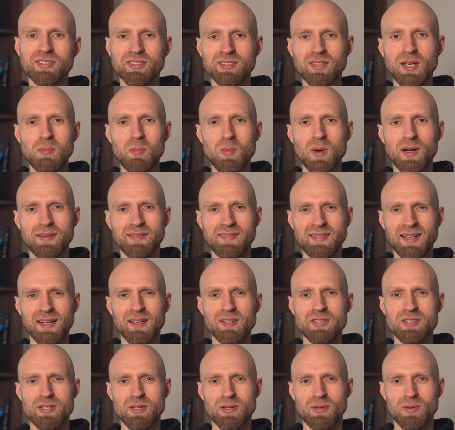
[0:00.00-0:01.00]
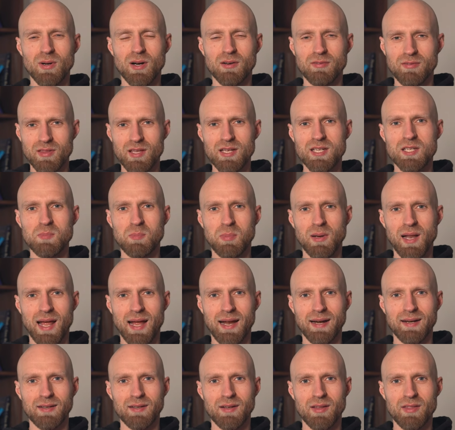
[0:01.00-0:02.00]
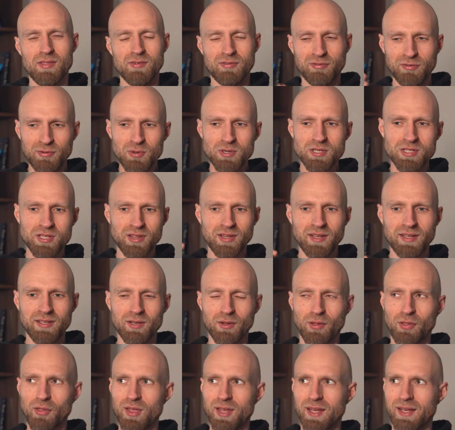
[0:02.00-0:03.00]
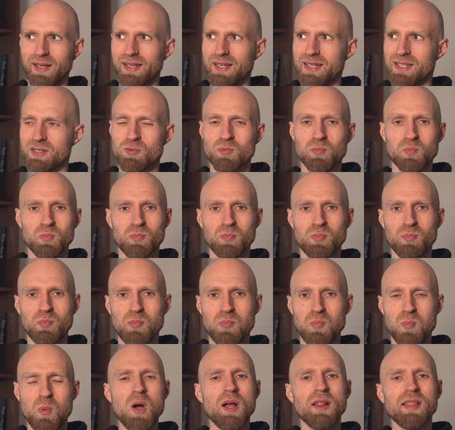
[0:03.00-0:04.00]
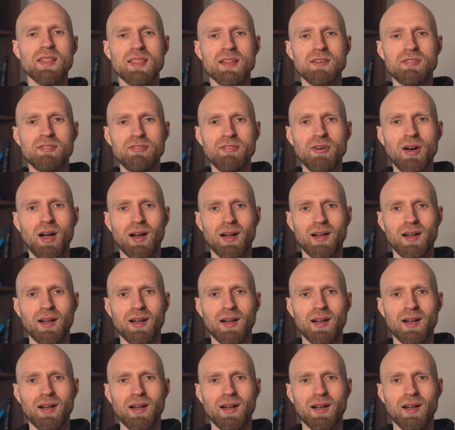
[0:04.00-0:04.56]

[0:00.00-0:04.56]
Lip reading: someone tells you of this plan, the first thing you think is, what the f***?